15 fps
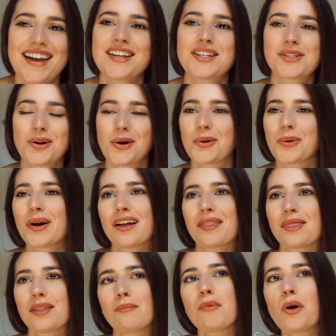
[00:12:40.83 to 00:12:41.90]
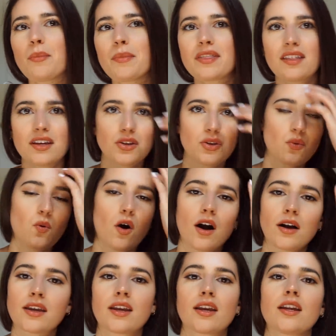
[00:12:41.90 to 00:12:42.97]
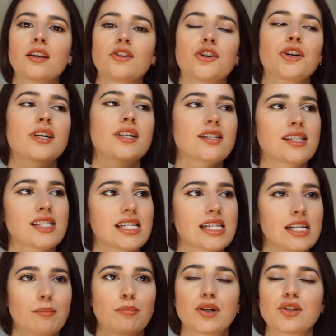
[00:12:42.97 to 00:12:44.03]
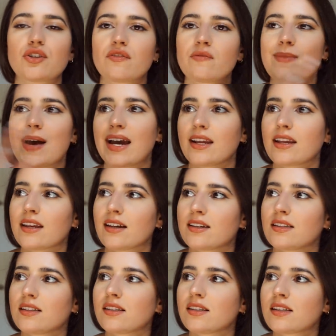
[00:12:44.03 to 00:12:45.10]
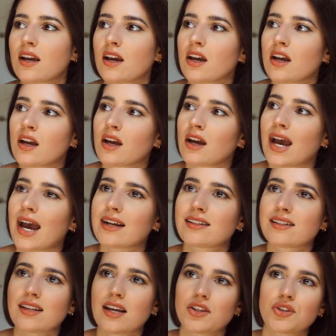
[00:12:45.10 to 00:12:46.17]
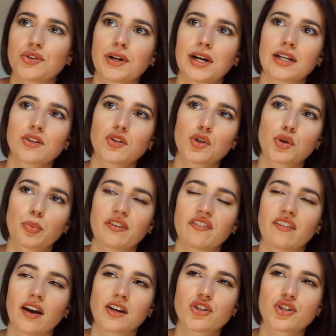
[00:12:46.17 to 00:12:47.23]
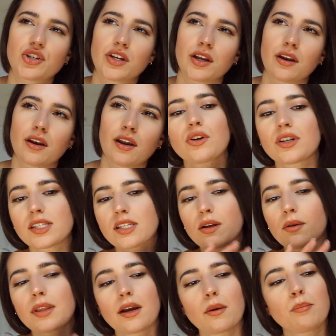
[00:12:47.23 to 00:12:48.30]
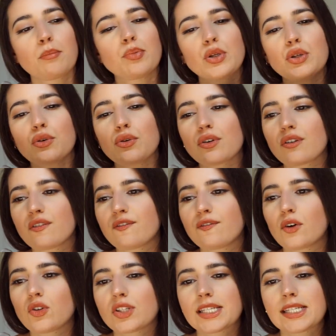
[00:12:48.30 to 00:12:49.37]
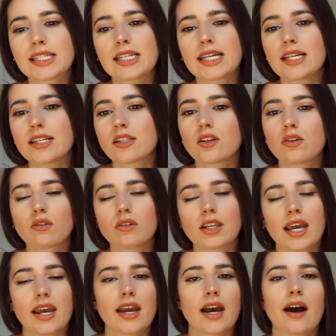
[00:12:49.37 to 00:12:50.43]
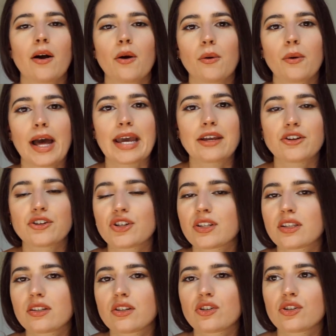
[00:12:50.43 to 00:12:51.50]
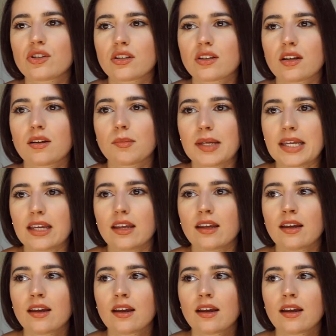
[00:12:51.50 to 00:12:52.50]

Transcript: So the moment that you walk in, you're gonna see a bunch of mannequins accessorized to perfection. You're gonna see like a beautiful seasonal layout, and you're just gonna be